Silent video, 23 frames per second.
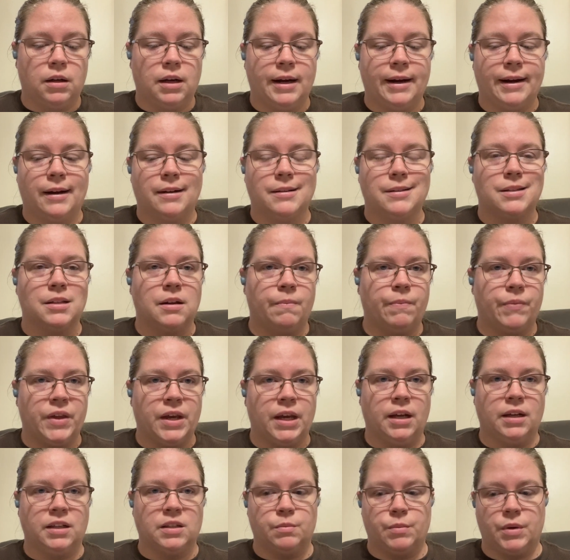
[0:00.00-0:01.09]
I got some
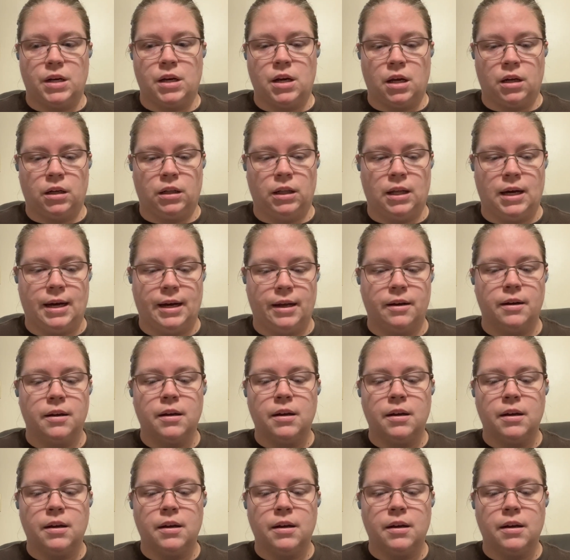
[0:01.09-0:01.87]
things, but not a lot,